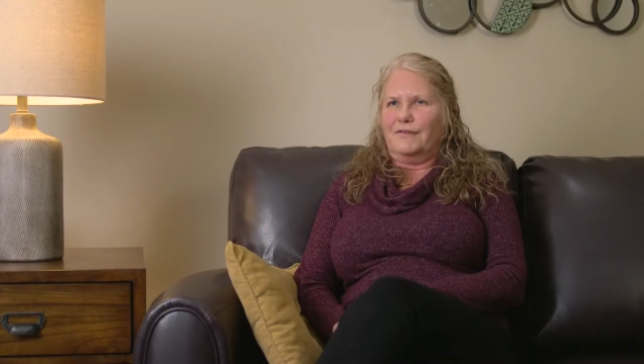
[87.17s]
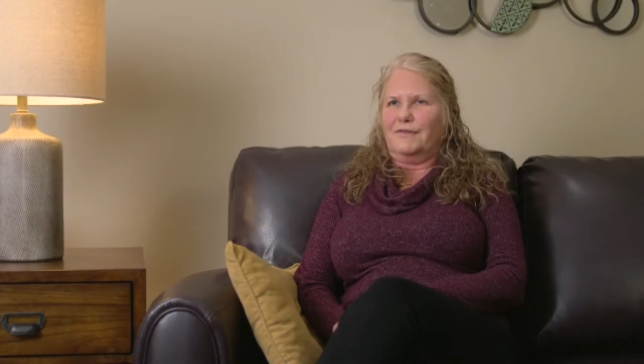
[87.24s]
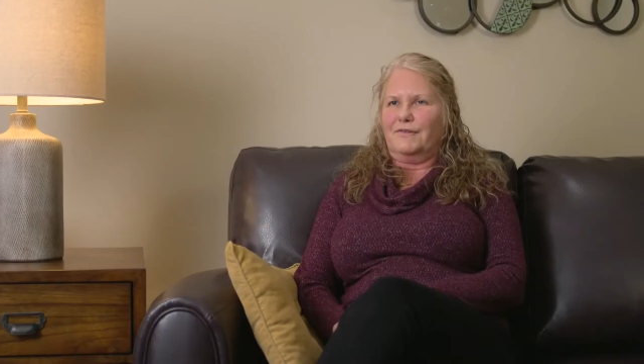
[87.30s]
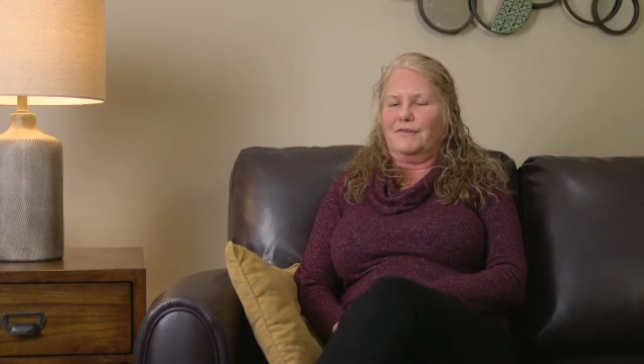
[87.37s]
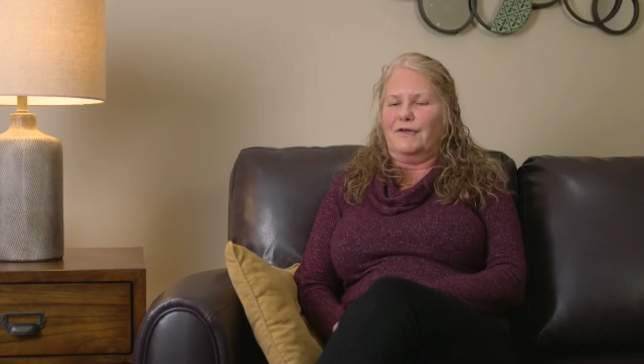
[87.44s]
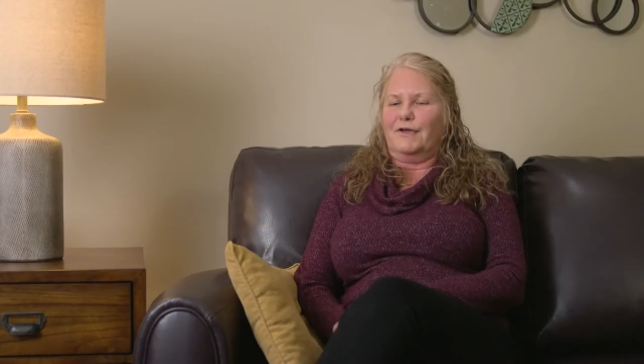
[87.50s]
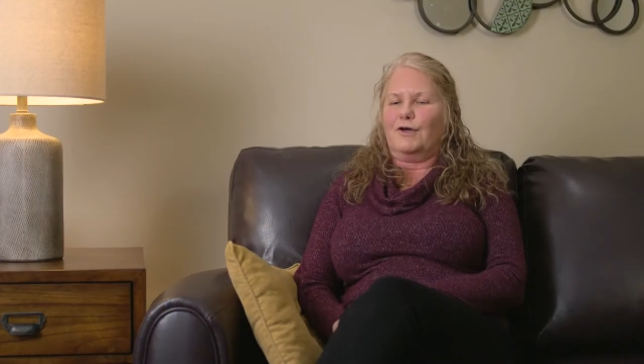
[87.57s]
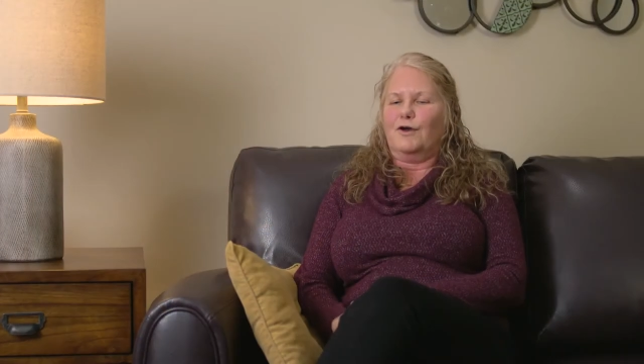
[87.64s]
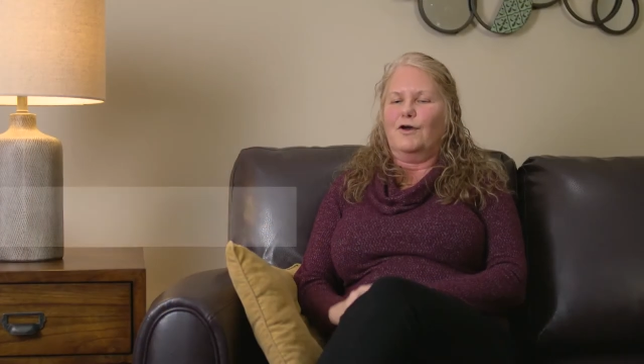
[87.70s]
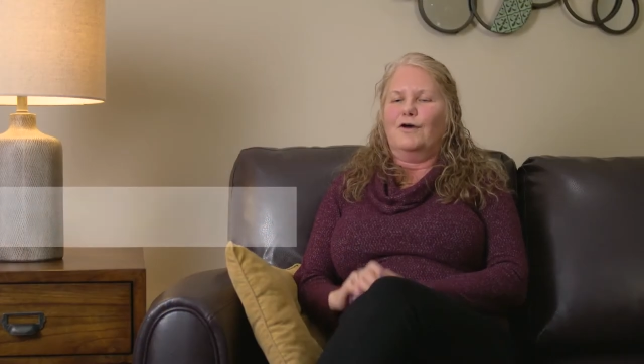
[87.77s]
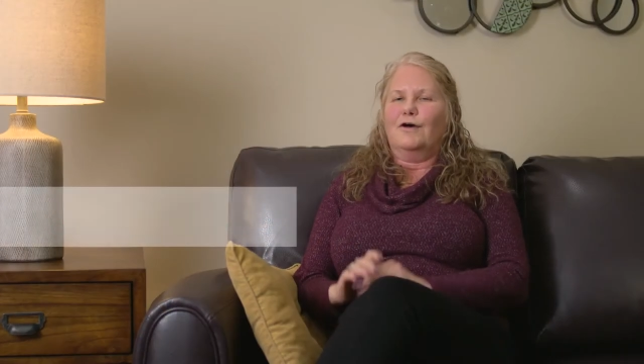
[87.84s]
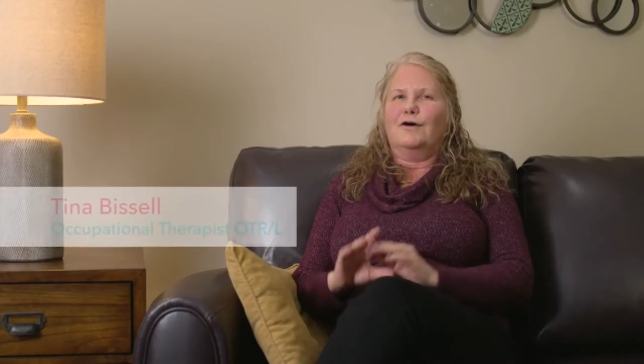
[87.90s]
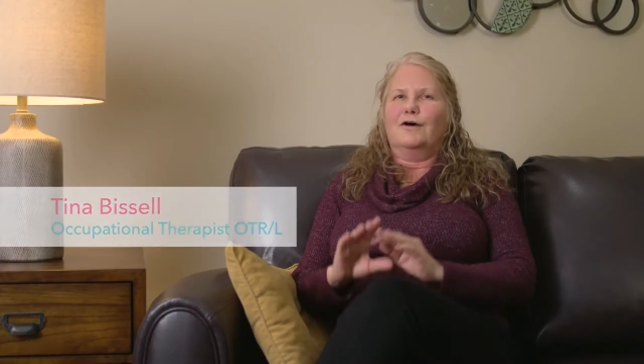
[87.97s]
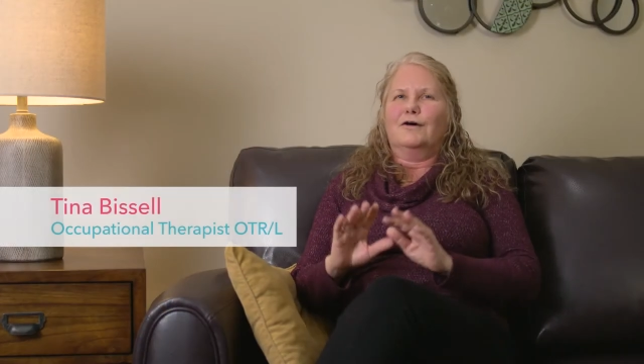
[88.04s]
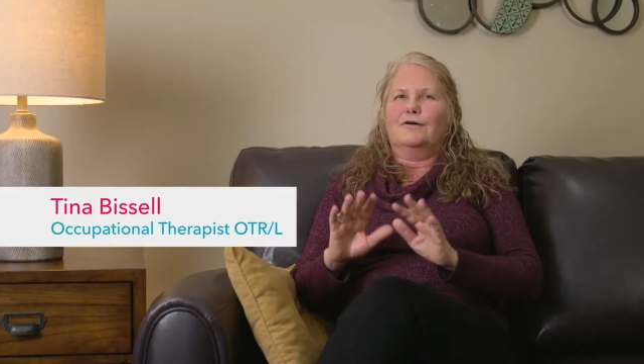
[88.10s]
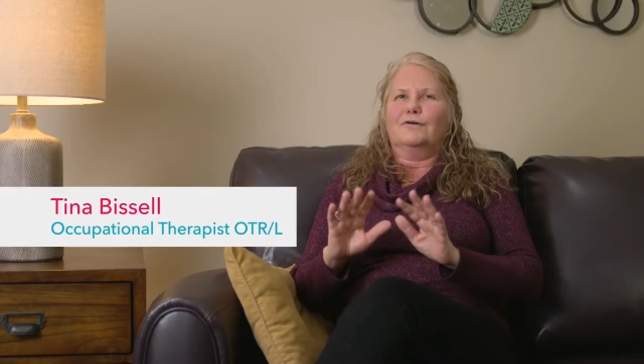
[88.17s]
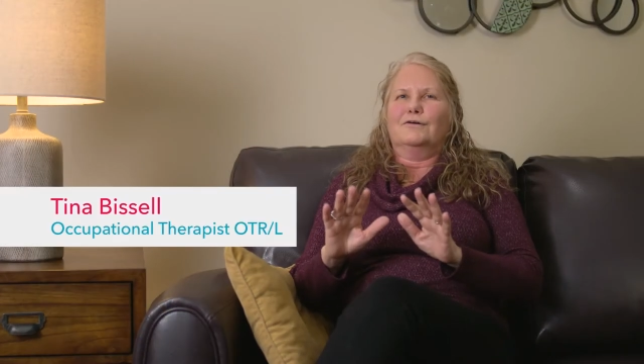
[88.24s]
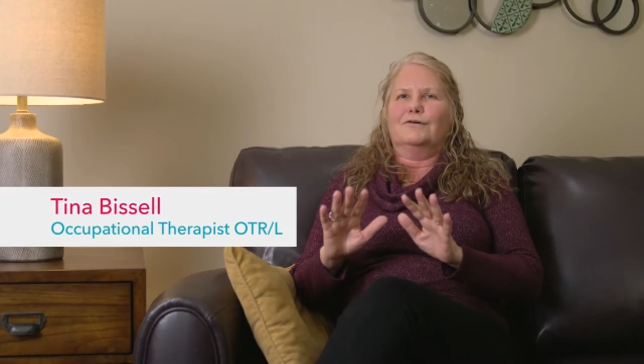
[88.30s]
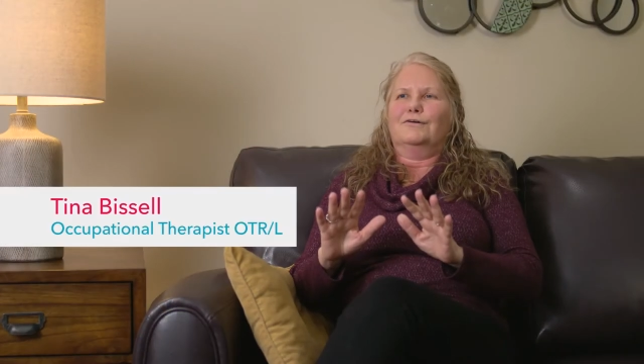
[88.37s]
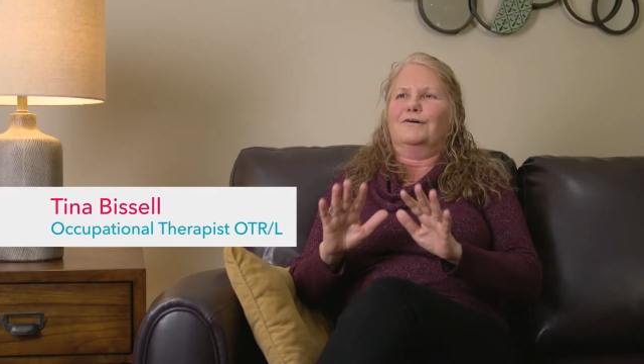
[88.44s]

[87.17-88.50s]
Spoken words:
they think, oh,